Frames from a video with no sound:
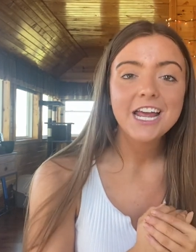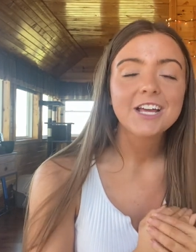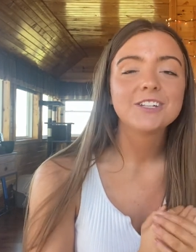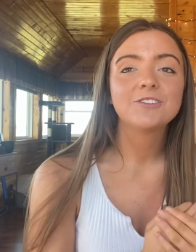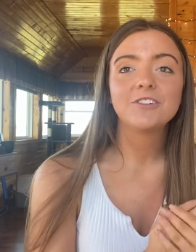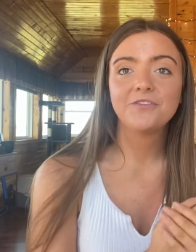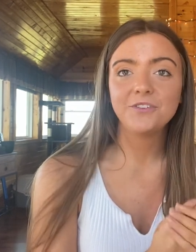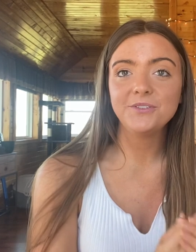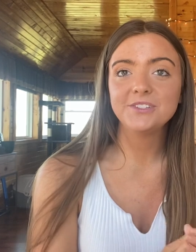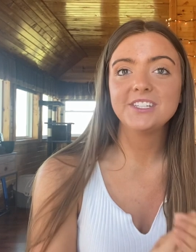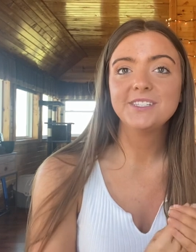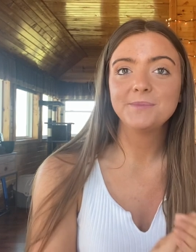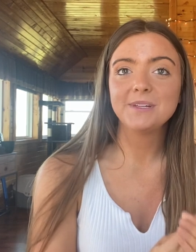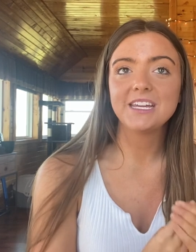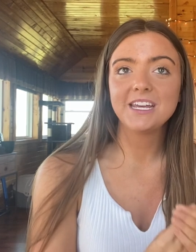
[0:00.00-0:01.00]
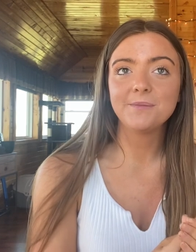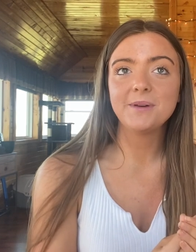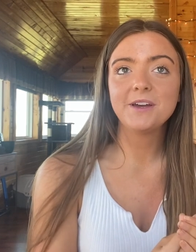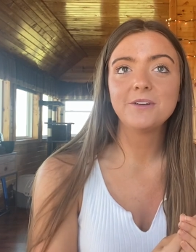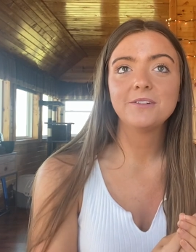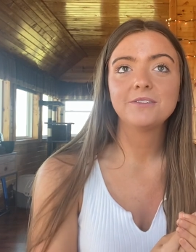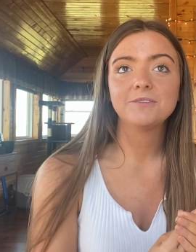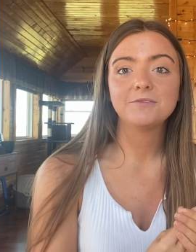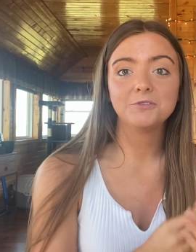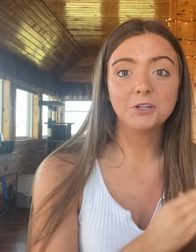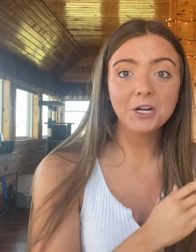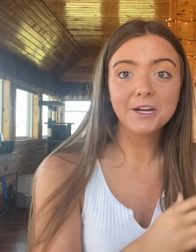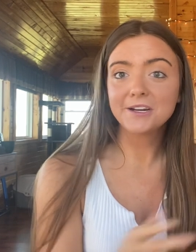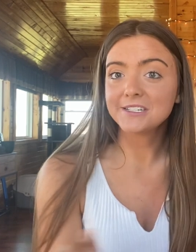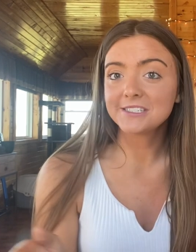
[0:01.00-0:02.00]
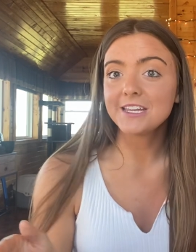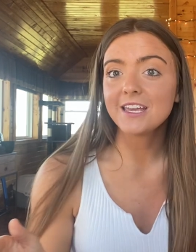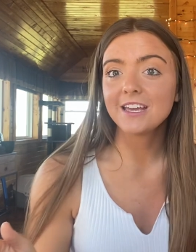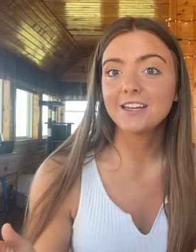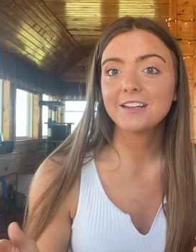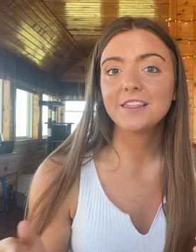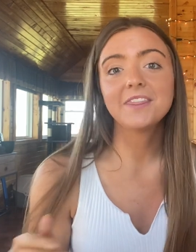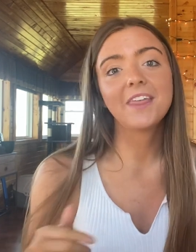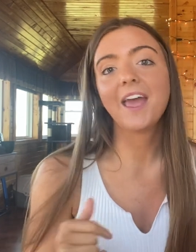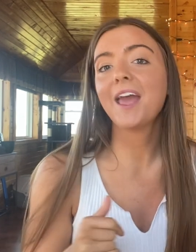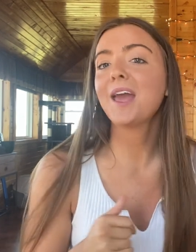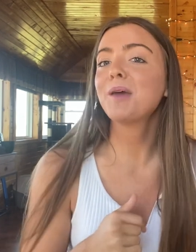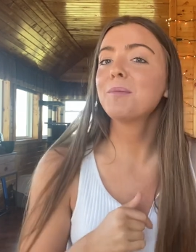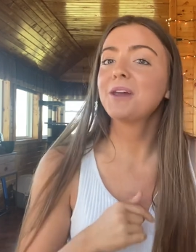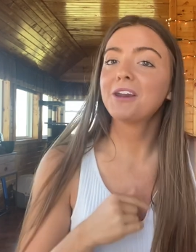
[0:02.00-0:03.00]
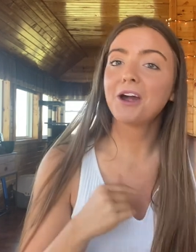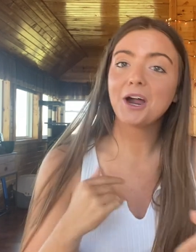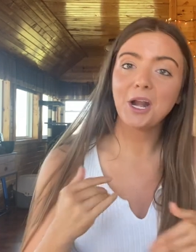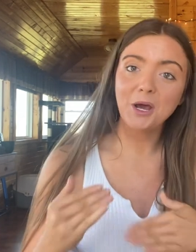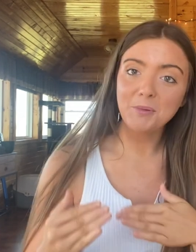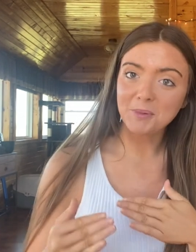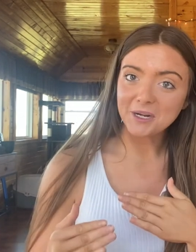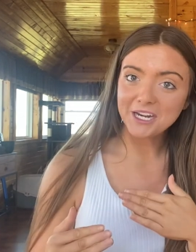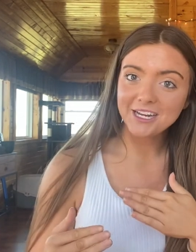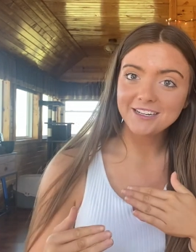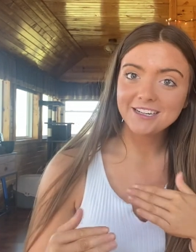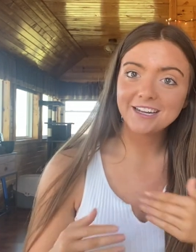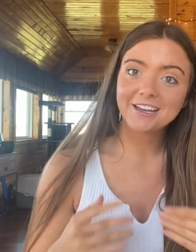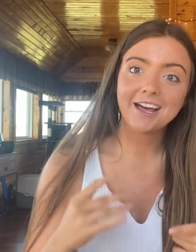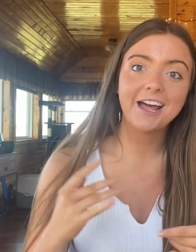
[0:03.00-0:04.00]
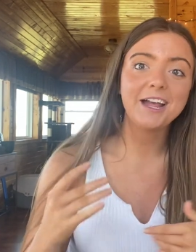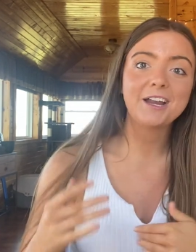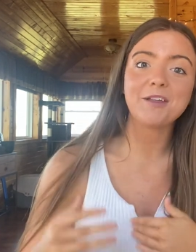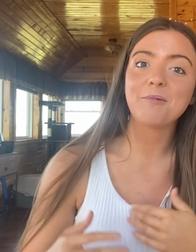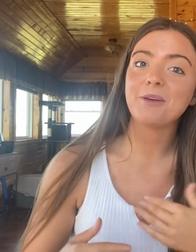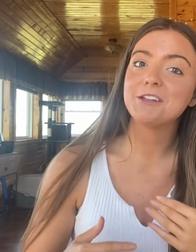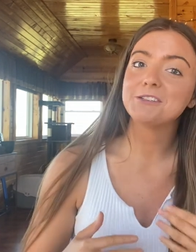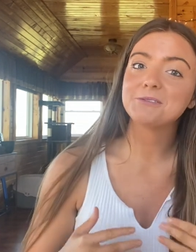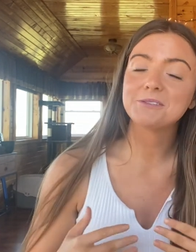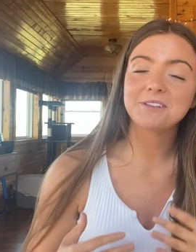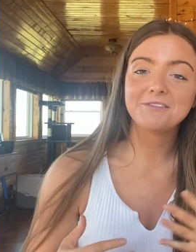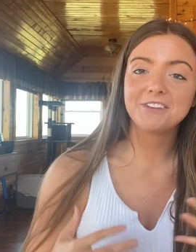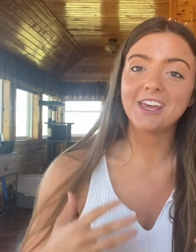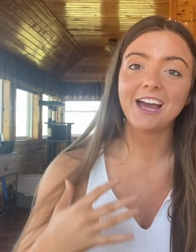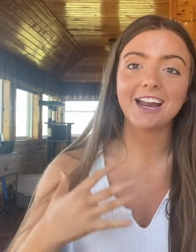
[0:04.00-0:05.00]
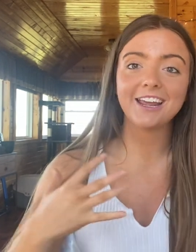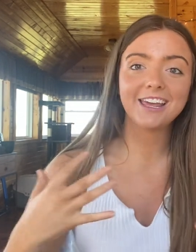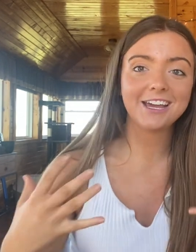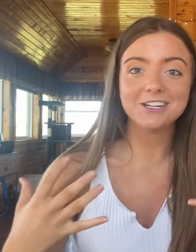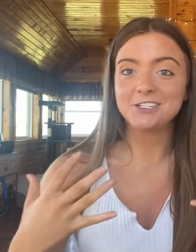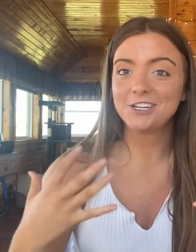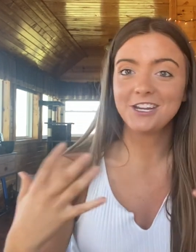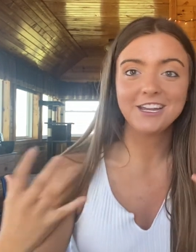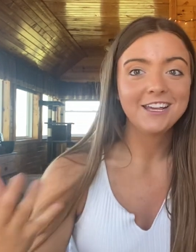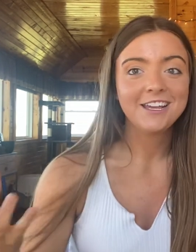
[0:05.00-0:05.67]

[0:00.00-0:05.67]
So if you send them an email, they're going to see it. They may not open it. It kind of depends if you got a catchy,